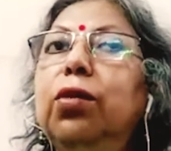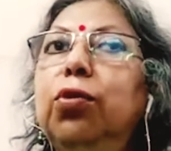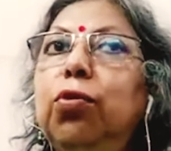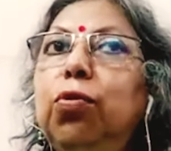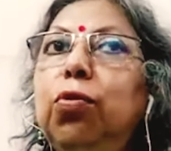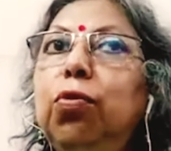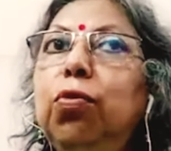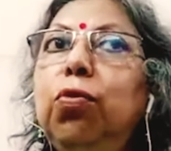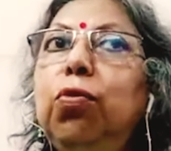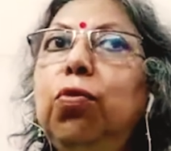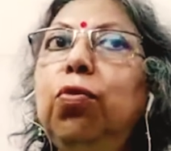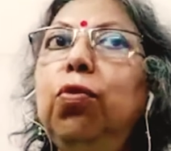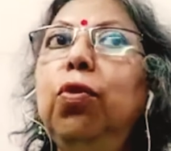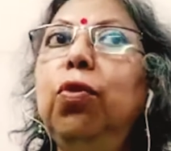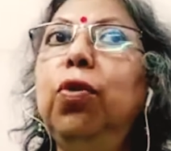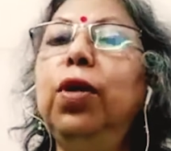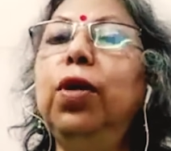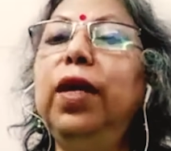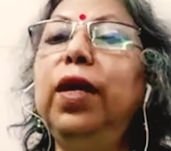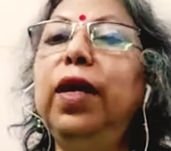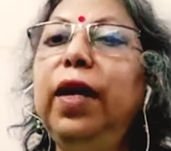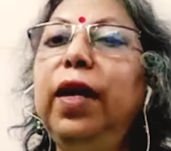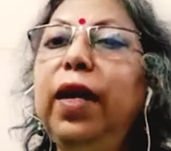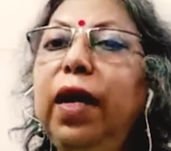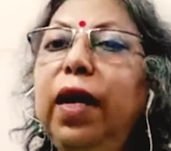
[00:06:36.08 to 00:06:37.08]
through
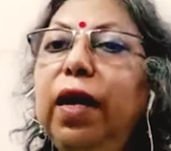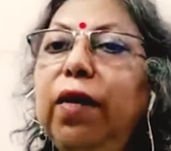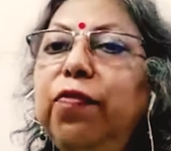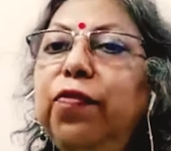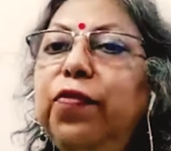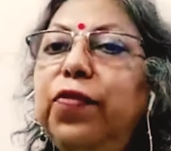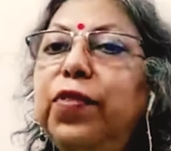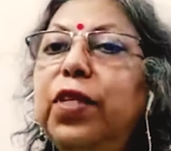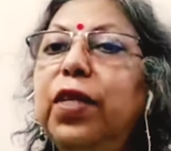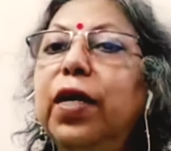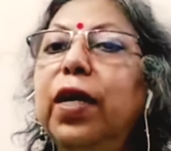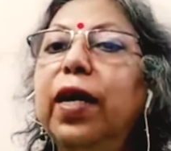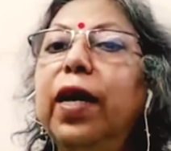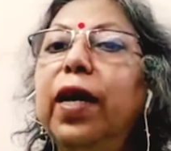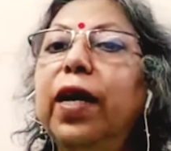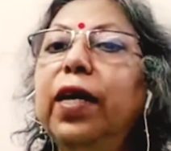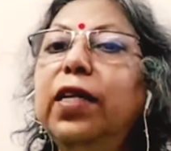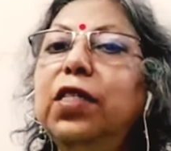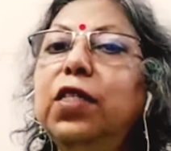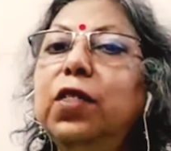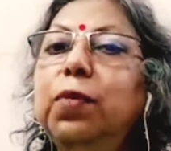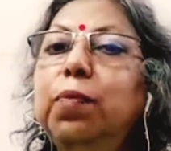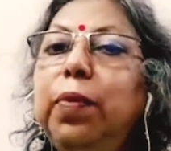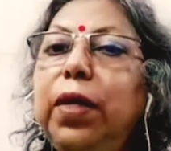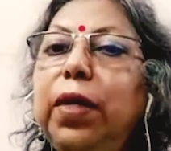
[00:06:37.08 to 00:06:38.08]
lived
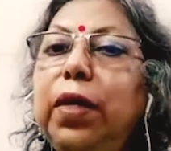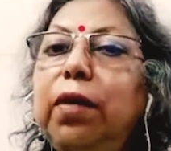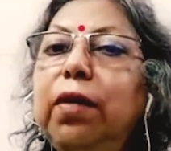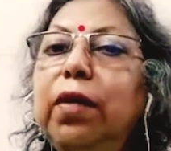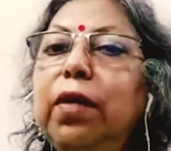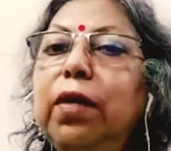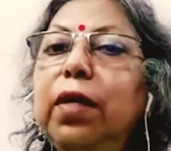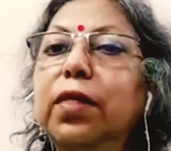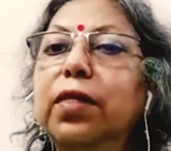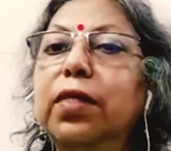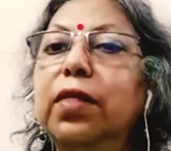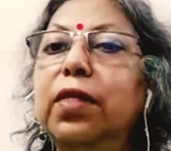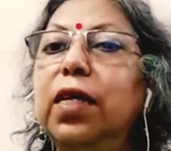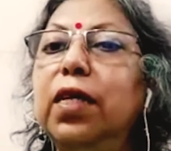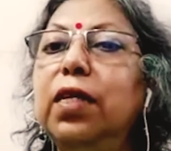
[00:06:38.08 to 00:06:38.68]
experience.